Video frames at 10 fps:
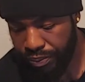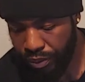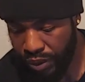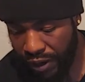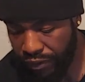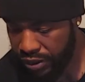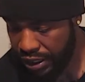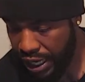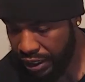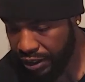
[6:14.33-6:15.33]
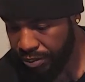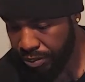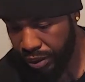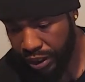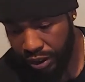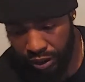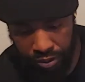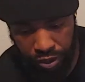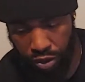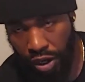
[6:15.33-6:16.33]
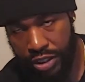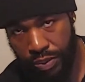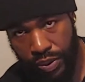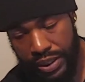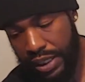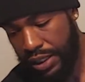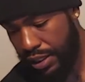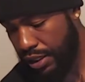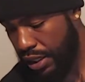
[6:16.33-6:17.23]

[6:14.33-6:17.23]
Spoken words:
when I first got them, but the Crossman ones I did.